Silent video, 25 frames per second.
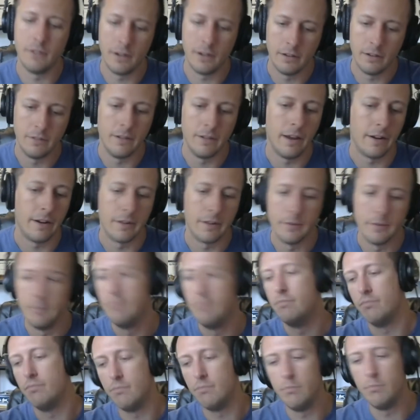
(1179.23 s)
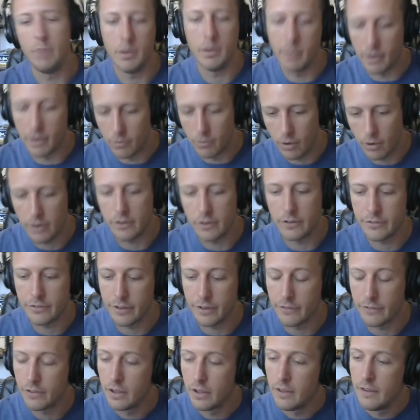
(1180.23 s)
and how to be a better runner and
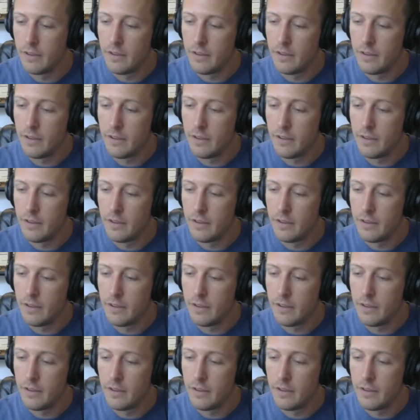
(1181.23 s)
stuff.